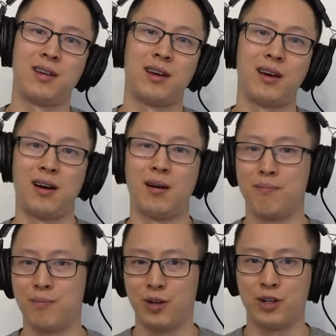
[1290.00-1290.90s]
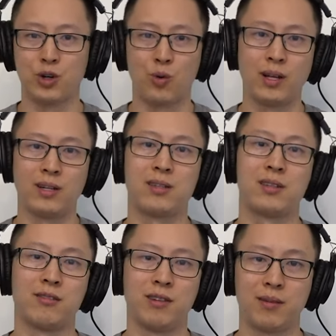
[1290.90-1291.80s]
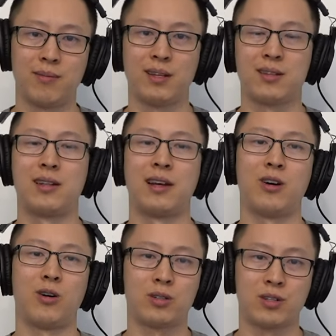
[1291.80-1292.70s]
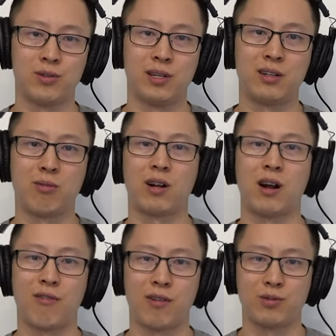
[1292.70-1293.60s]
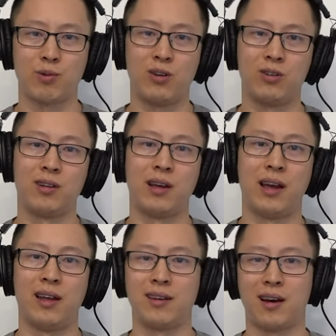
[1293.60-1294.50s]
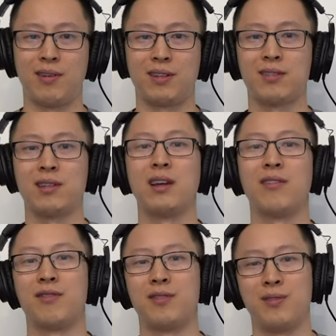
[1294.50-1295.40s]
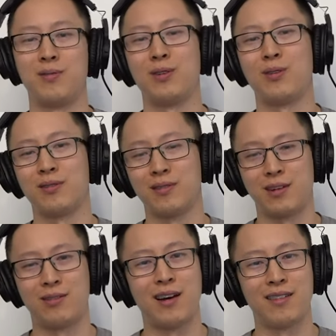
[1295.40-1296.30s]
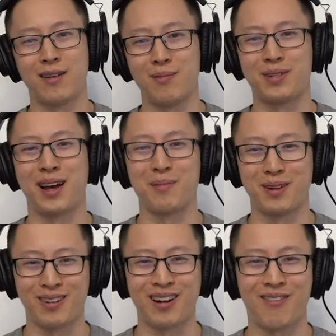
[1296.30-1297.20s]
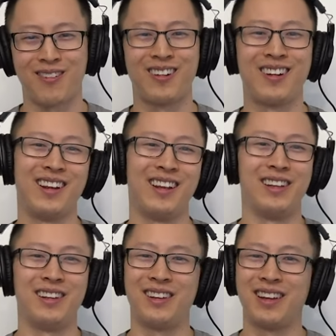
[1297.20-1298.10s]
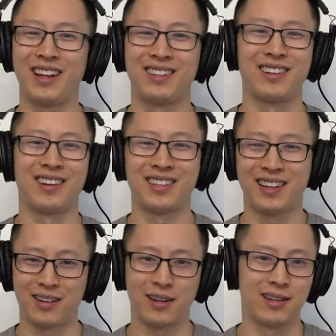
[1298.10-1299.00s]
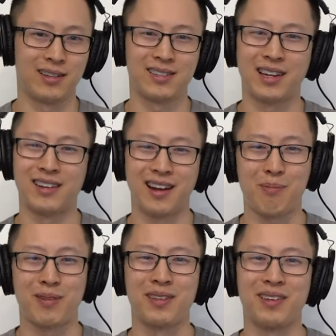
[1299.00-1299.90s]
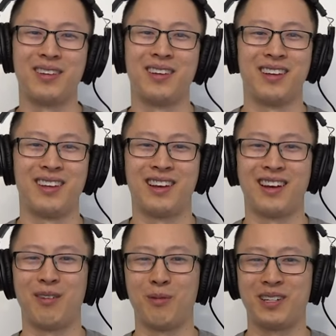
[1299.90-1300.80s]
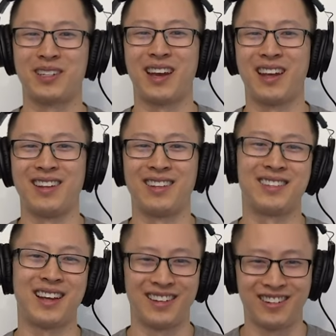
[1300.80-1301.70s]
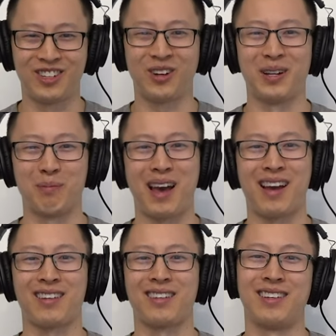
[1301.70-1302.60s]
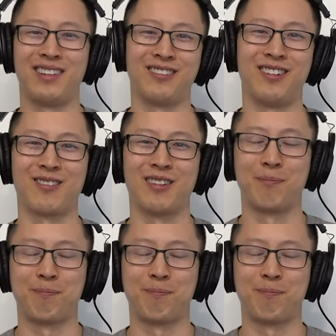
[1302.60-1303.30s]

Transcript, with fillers: um, your joints, your ligaments, they also need to recover as well. And obviously, if you don't allow them time to recover, you can get uh, tendonitis, tendinopathy, uh, which can set your training back in the long run.